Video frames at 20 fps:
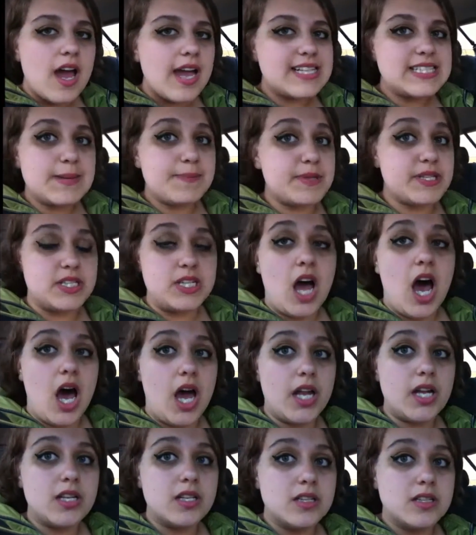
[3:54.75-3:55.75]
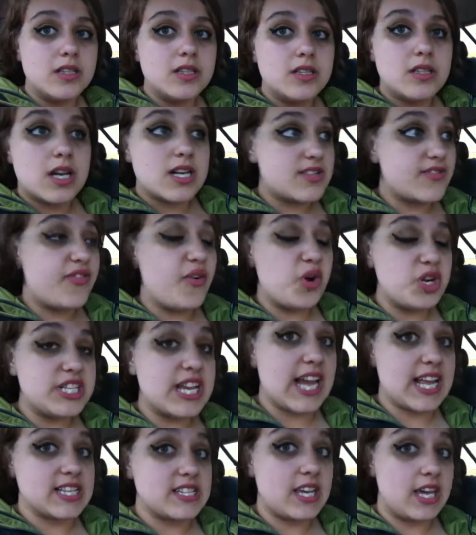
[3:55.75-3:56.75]
Except it's not, because 4
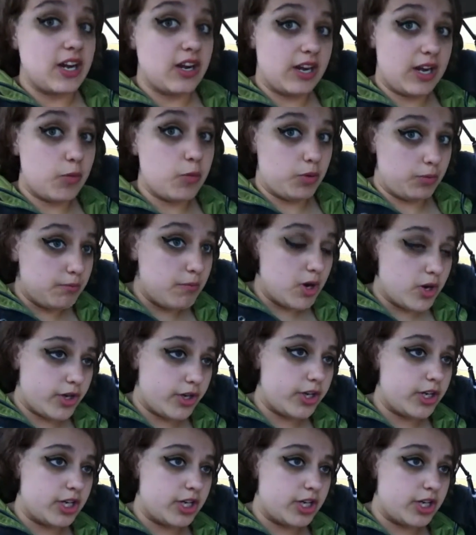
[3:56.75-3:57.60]
seconds later it will murder